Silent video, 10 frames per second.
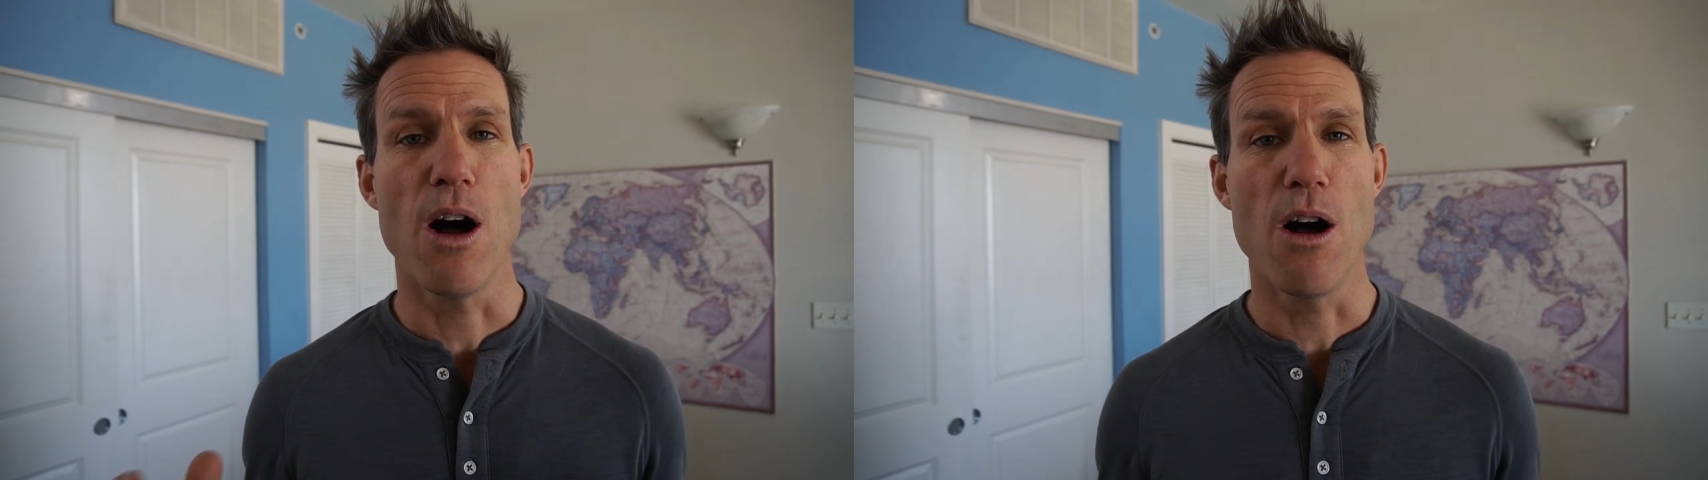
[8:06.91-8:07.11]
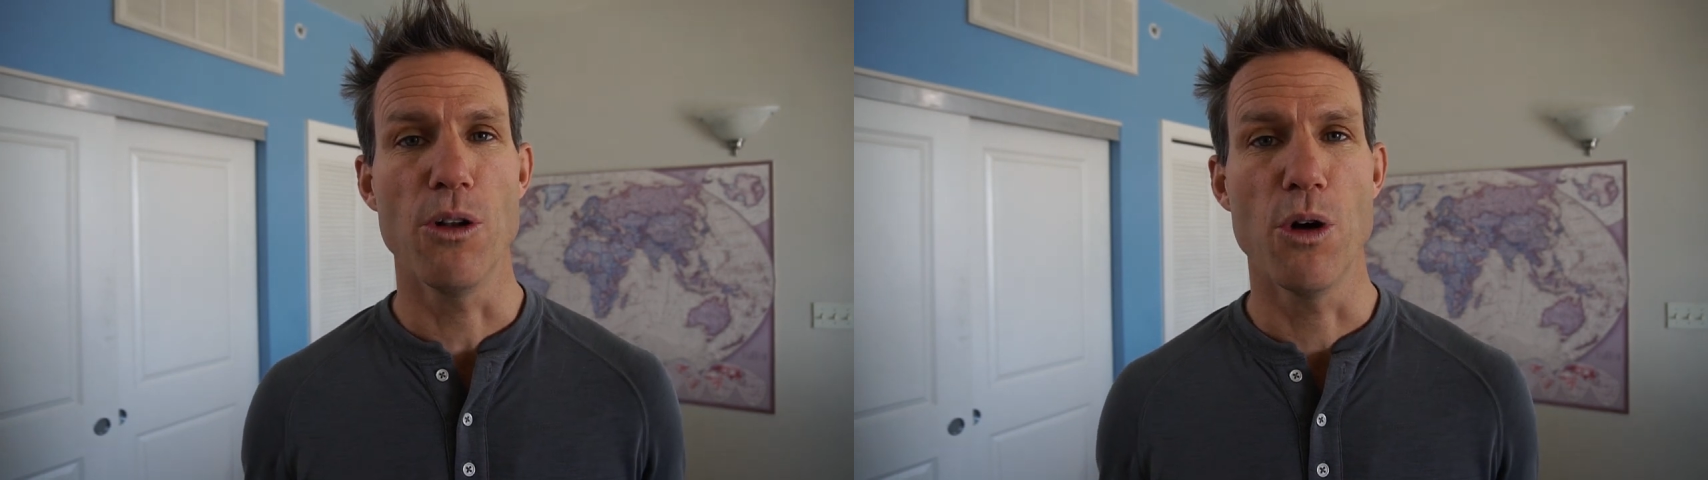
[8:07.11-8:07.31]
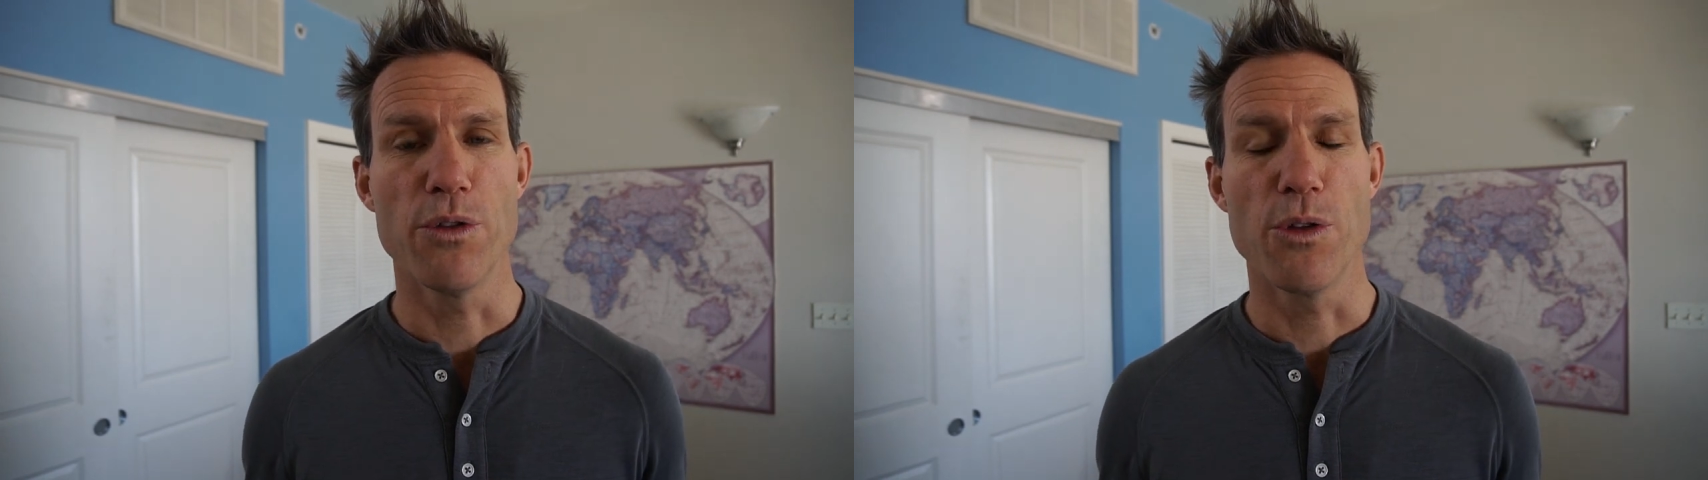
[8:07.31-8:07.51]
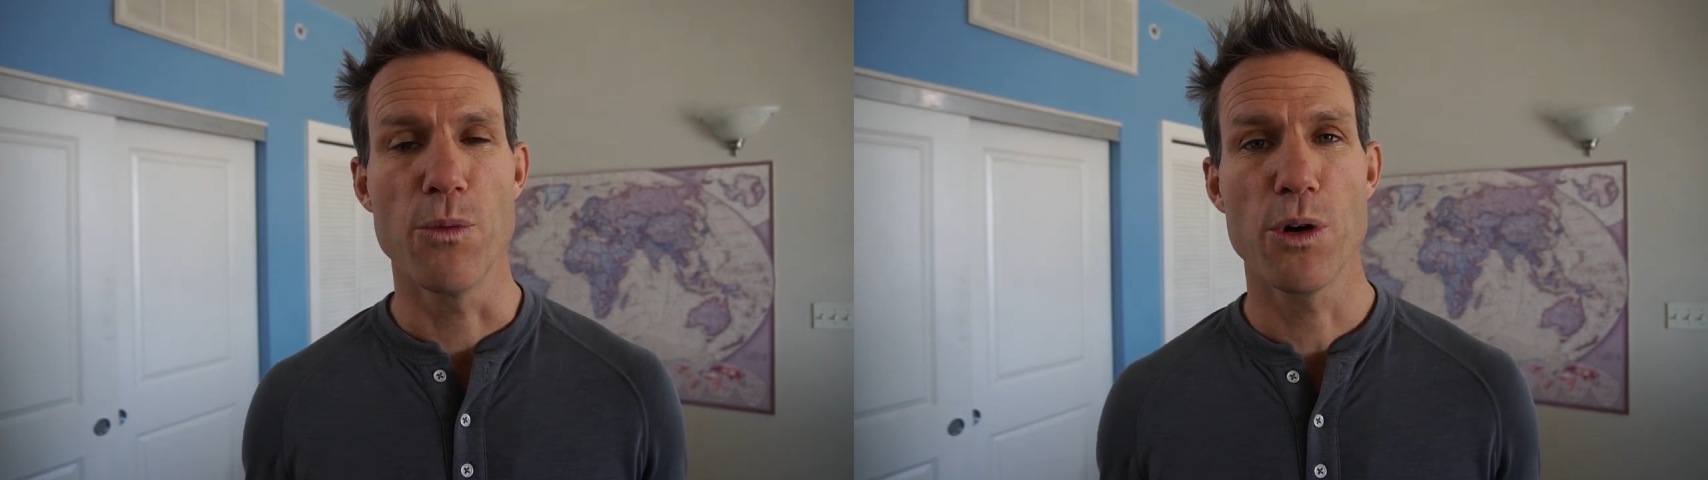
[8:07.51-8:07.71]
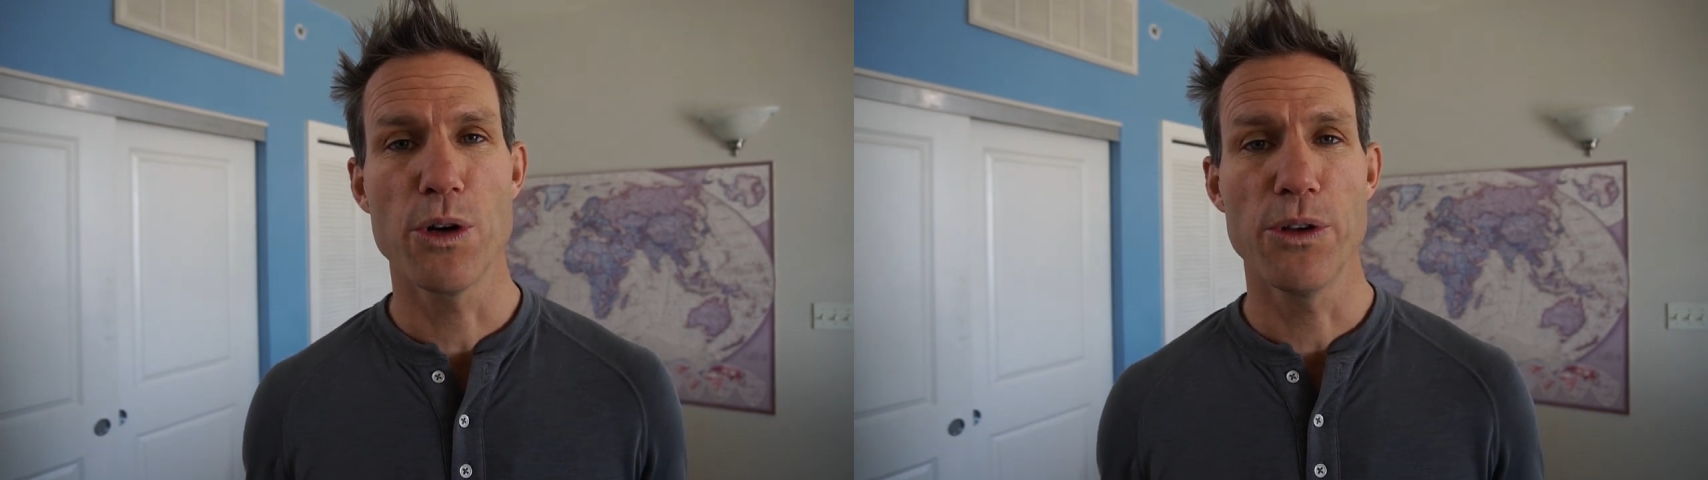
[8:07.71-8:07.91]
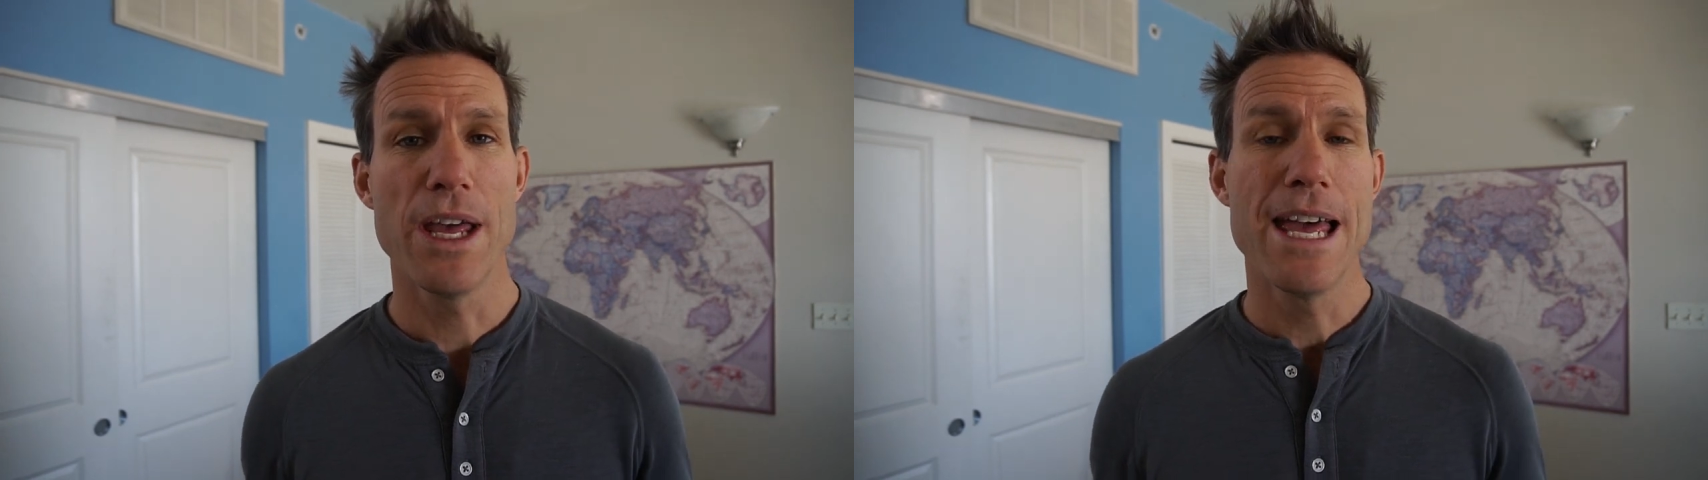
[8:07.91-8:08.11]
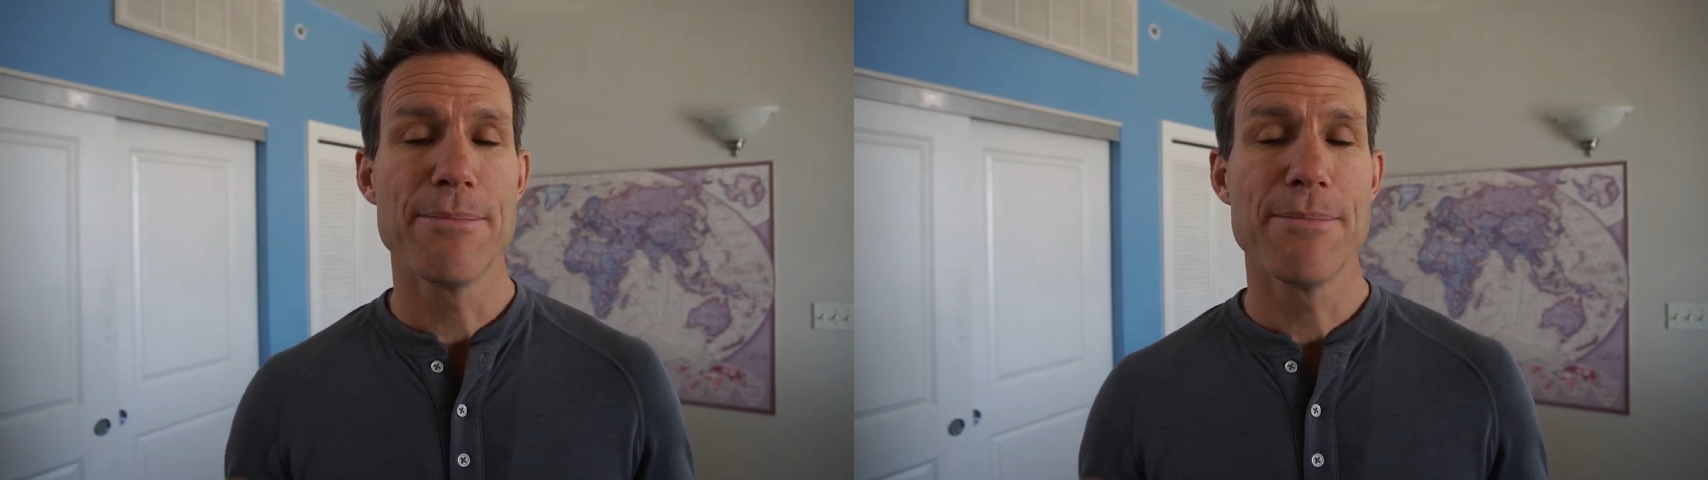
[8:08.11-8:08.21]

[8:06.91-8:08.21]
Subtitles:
all over the world.